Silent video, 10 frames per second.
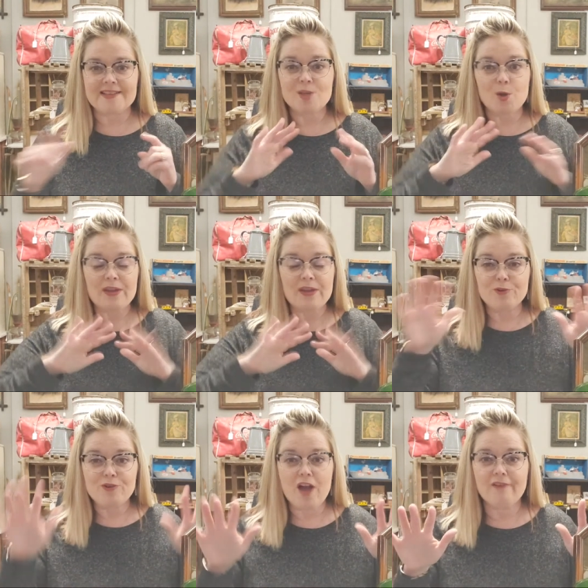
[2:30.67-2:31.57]
So if you're
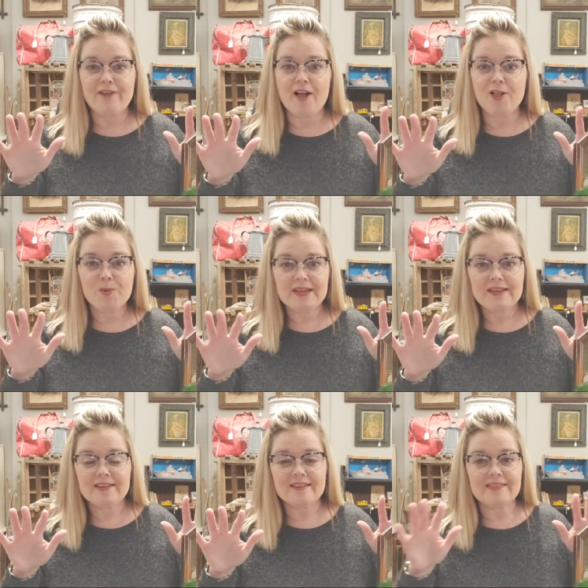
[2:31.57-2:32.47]
not
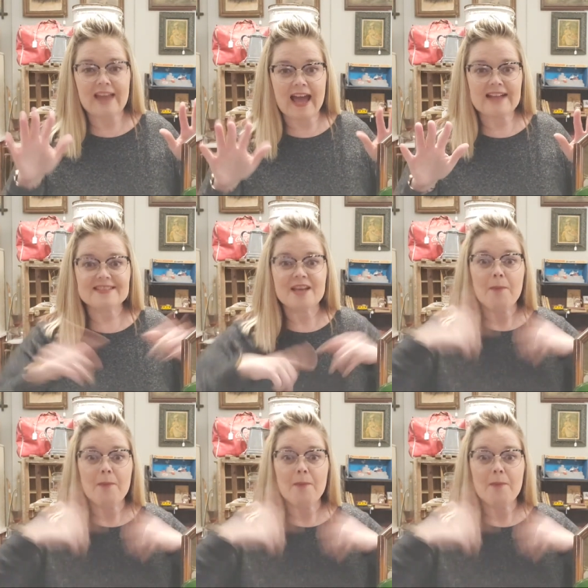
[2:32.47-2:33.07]
following that,